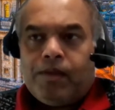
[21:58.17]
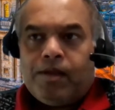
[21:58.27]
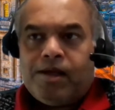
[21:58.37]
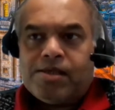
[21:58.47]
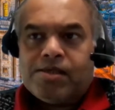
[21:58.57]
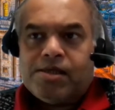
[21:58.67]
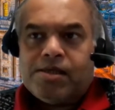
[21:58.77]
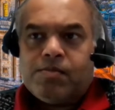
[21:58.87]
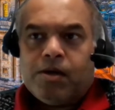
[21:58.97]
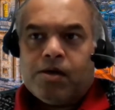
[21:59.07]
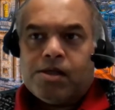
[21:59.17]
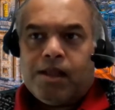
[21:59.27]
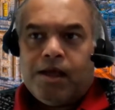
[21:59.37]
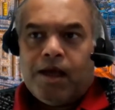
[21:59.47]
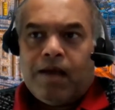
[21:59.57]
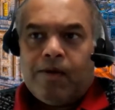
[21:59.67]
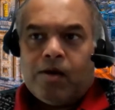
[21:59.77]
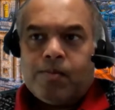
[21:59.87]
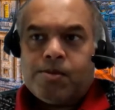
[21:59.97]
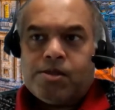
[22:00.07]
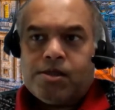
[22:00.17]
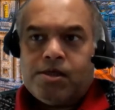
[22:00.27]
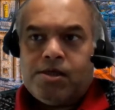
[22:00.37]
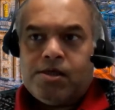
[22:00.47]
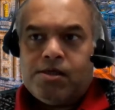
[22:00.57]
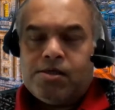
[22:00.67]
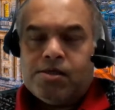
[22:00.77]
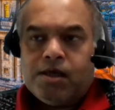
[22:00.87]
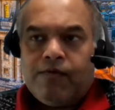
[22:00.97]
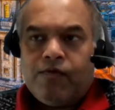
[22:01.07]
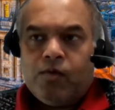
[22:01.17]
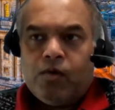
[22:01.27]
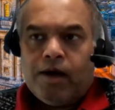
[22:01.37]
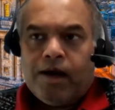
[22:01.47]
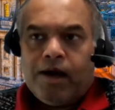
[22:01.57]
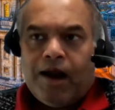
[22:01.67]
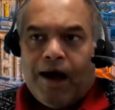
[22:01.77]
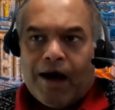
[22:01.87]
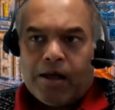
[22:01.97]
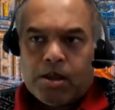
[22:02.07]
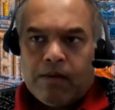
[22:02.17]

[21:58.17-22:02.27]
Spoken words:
The reason is because I think MLOps is, if you look at large